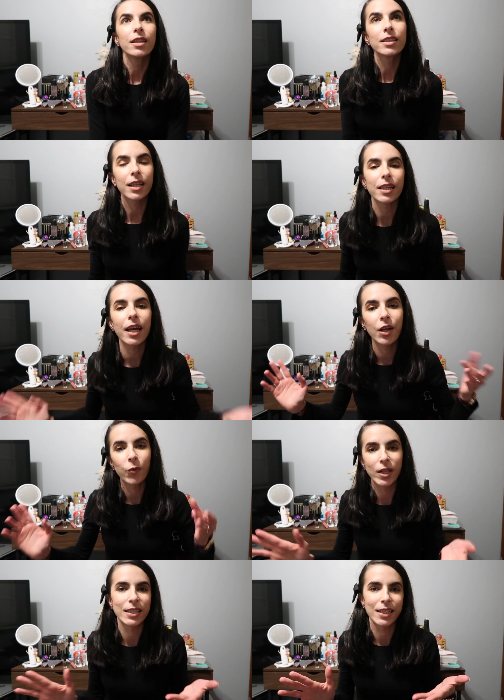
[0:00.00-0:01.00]
Sunday
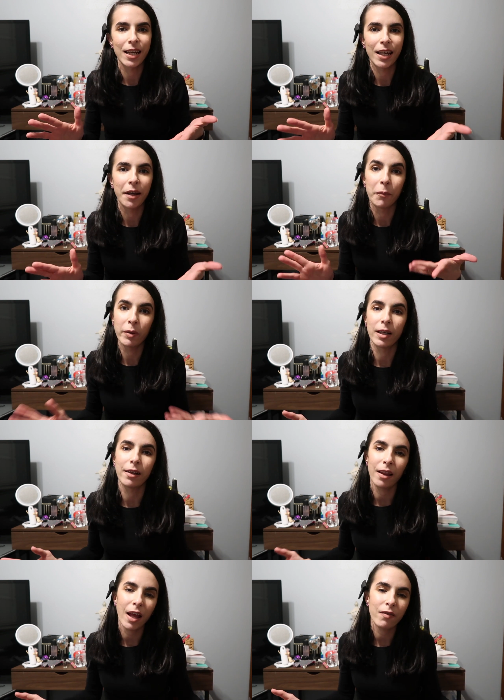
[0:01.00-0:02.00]
and Wednesday,
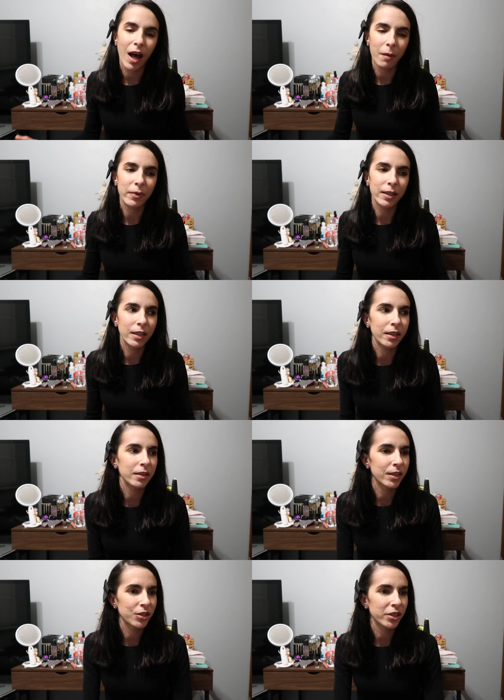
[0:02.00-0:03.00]
but life happened
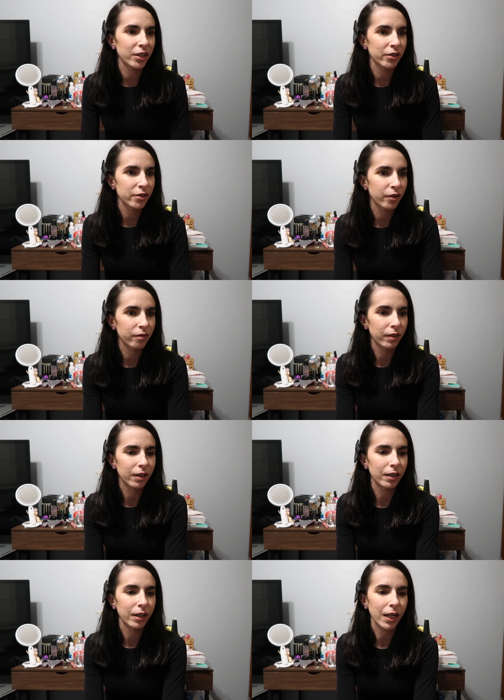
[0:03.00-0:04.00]
this year so
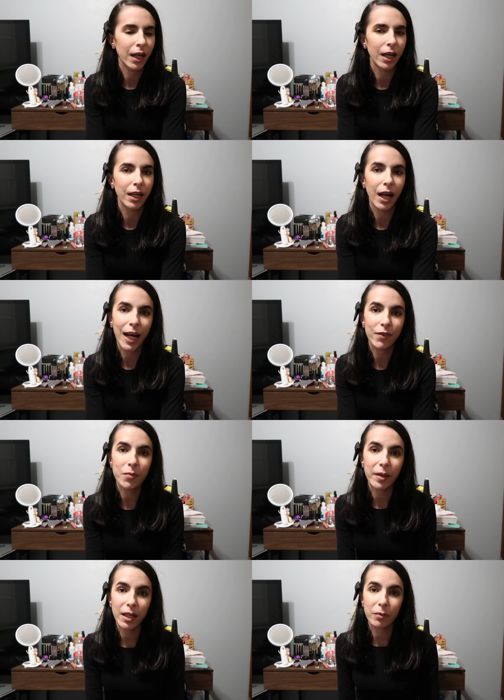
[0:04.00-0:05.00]
far and I
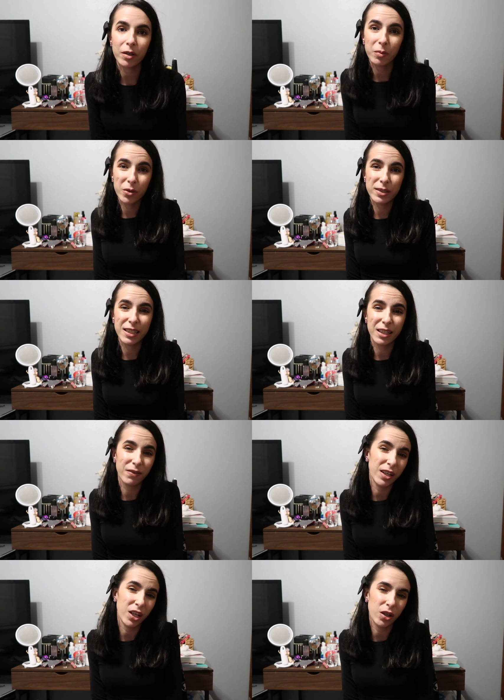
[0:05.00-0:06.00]
haven't been able to post any
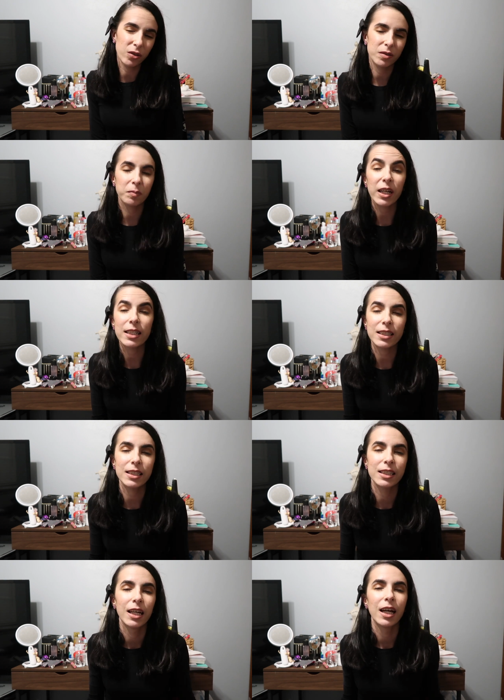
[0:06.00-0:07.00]
videos.
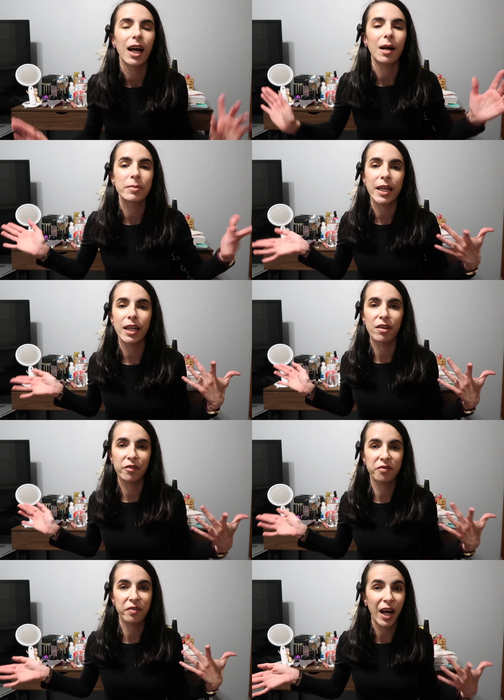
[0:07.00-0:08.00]
Plus, I'm
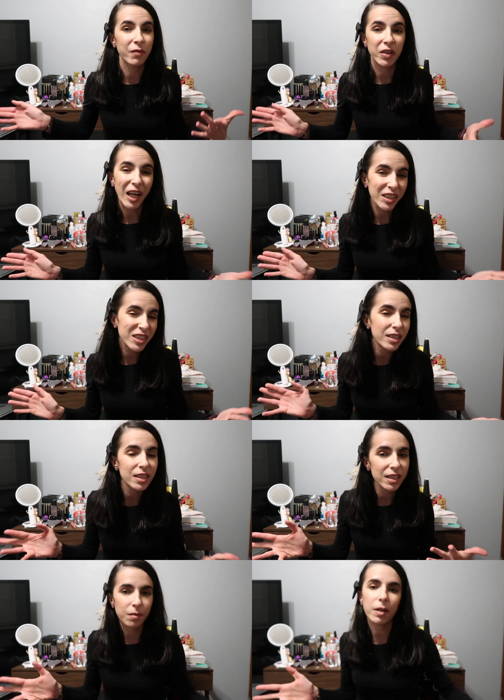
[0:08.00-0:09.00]
taking five classes
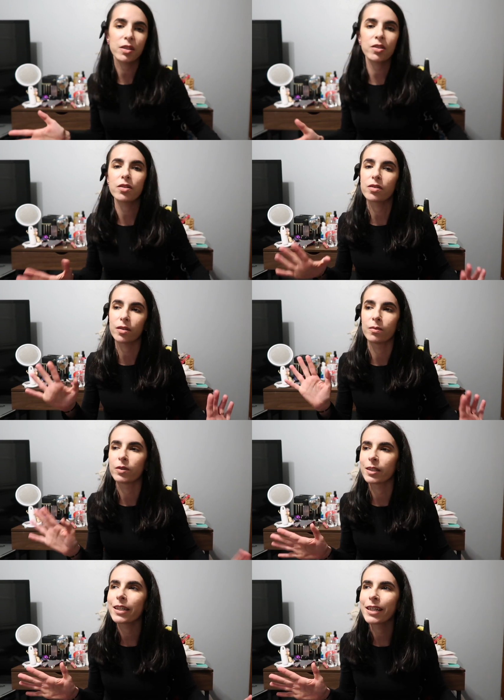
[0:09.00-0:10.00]
this semester, so I'm
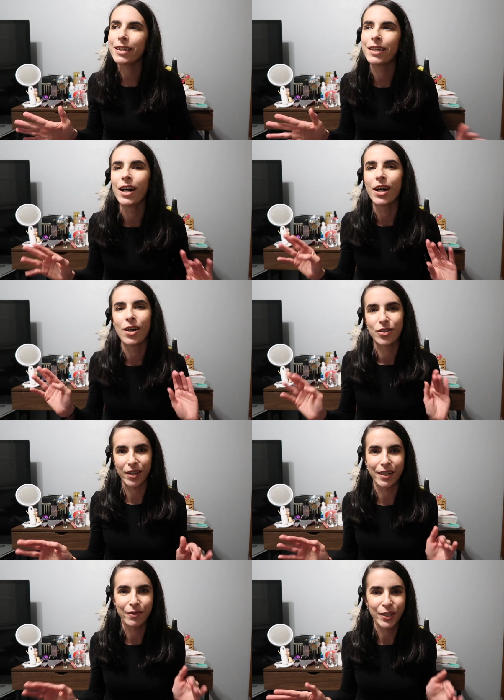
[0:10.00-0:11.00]
really
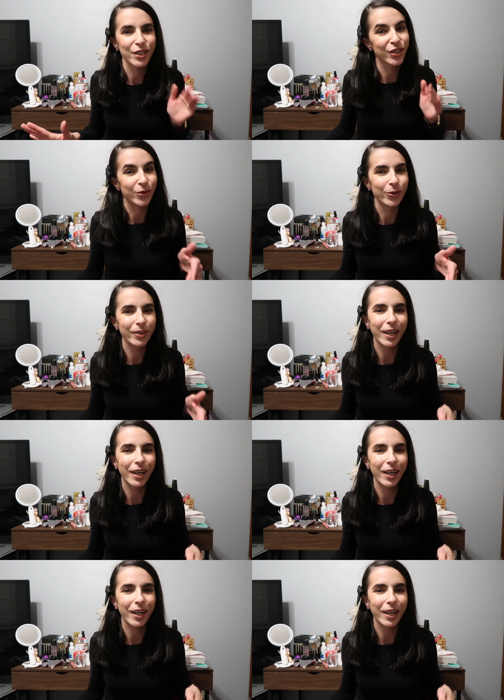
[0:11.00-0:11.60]
trying to finish school